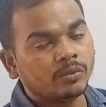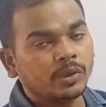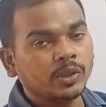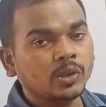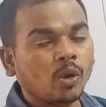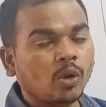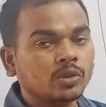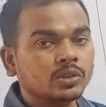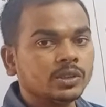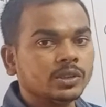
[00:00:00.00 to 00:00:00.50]

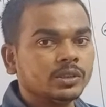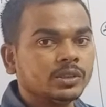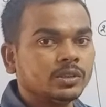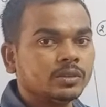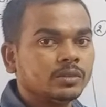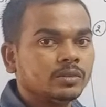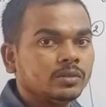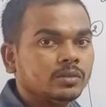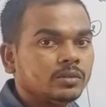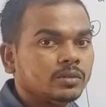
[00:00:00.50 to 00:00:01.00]
with oxygen.
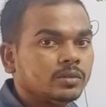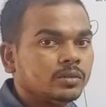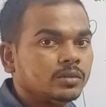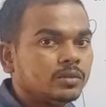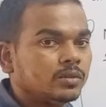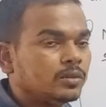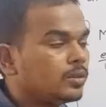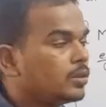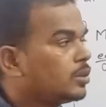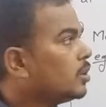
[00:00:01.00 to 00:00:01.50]

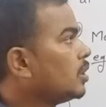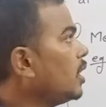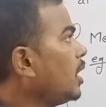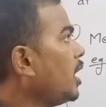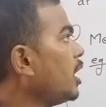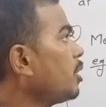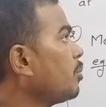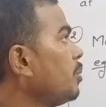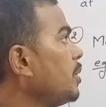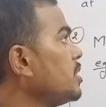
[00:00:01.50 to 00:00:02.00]

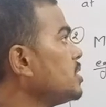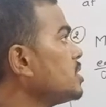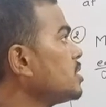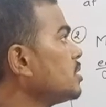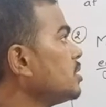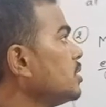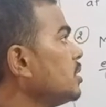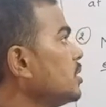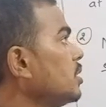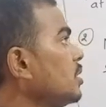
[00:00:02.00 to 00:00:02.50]
It
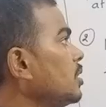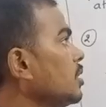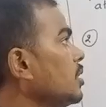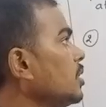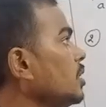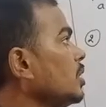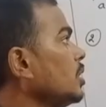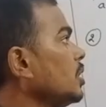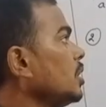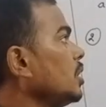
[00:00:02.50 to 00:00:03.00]
means,
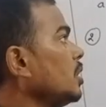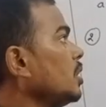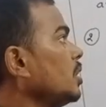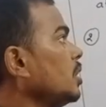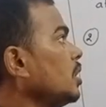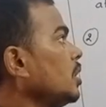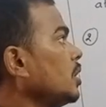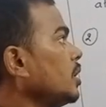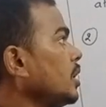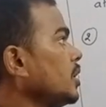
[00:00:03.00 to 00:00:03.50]

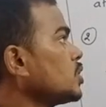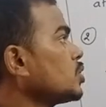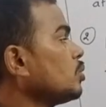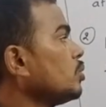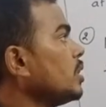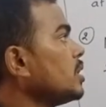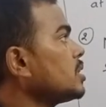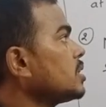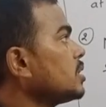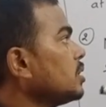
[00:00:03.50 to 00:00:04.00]
dear
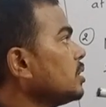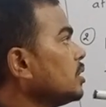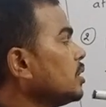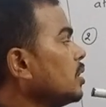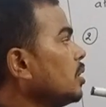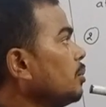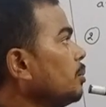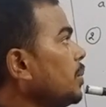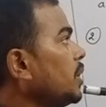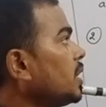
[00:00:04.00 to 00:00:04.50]

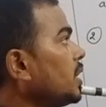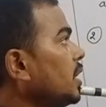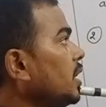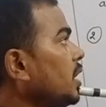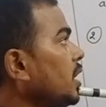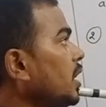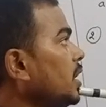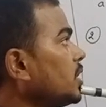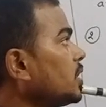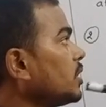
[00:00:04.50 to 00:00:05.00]
student,
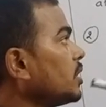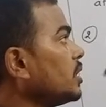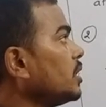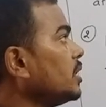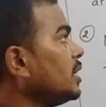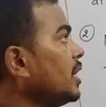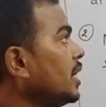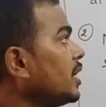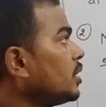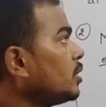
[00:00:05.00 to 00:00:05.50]
but it
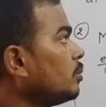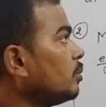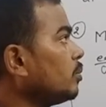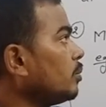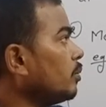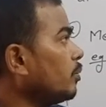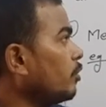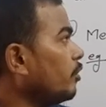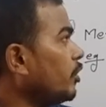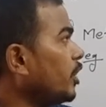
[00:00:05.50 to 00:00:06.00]

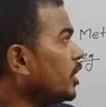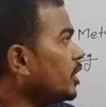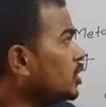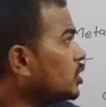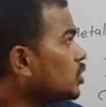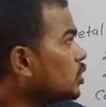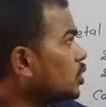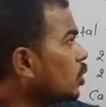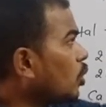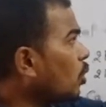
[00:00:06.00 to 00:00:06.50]
reacts very
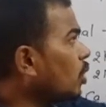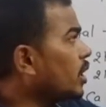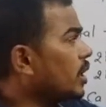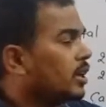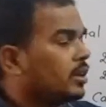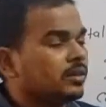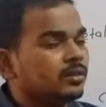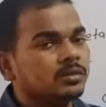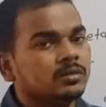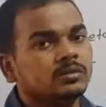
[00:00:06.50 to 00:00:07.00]

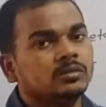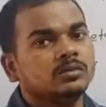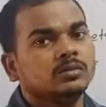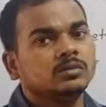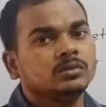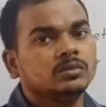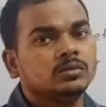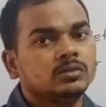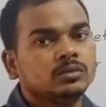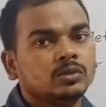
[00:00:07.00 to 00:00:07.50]

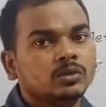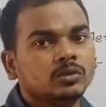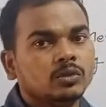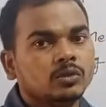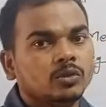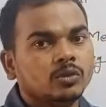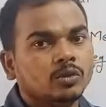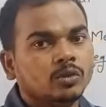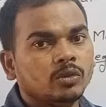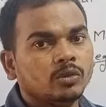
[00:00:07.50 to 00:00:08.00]
slowly
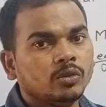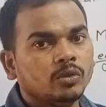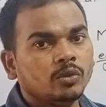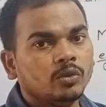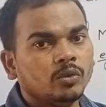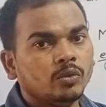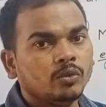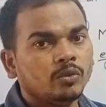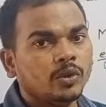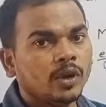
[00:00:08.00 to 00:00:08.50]

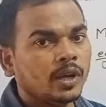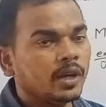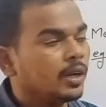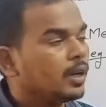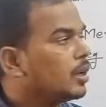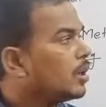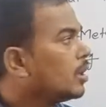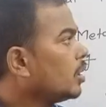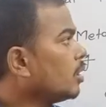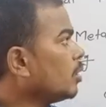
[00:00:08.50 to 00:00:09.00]

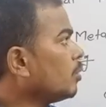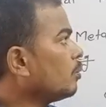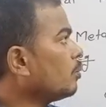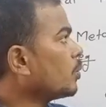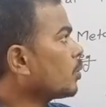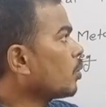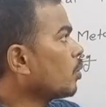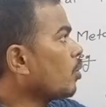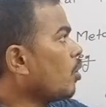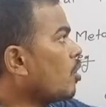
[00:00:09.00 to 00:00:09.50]
when
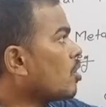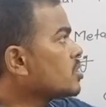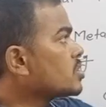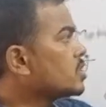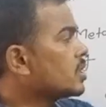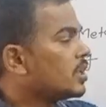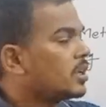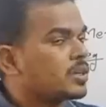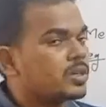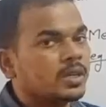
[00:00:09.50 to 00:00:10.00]

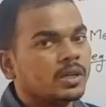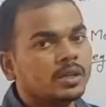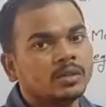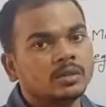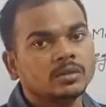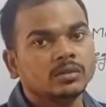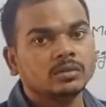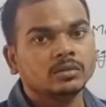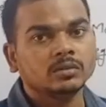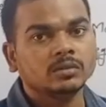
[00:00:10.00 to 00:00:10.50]
prolonged
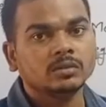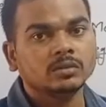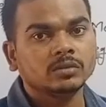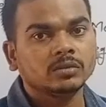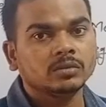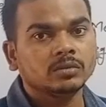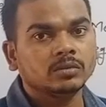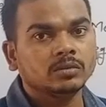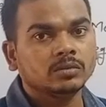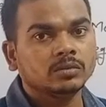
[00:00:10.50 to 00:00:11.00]
heating.
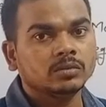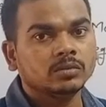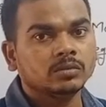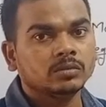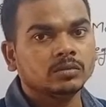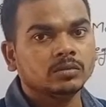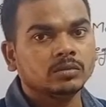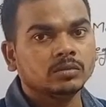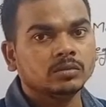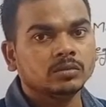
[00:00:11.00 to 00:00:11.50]

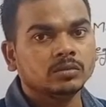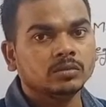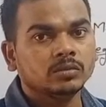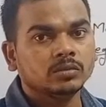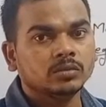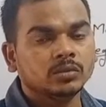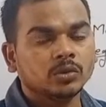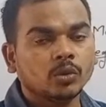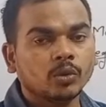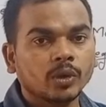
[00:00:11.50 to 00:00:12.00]

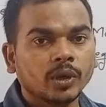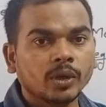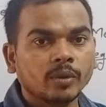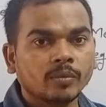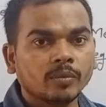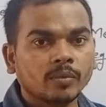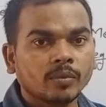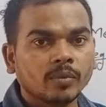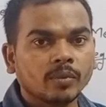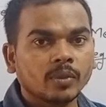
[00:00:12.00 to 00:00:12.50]
Okay.
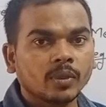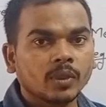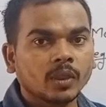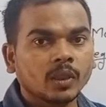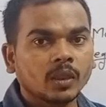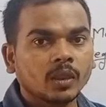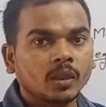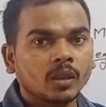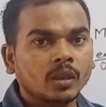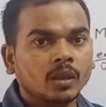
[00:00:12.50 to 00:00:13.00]

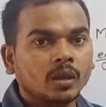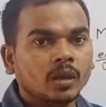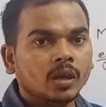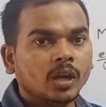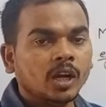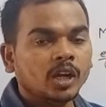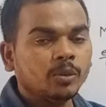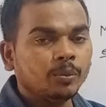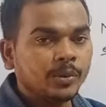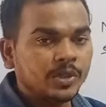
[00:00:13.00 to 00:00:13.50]

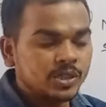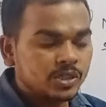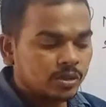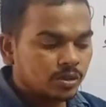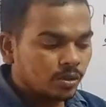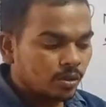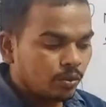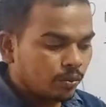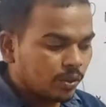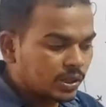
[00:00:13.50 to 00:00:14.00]
It
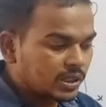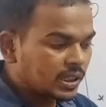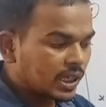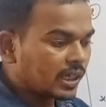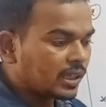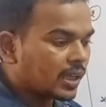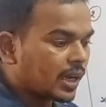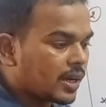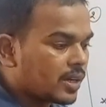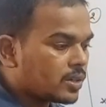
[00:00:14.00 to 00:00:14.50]
means we
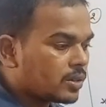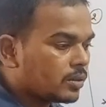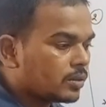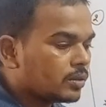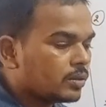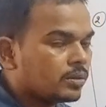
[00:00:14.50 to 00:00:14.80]
say that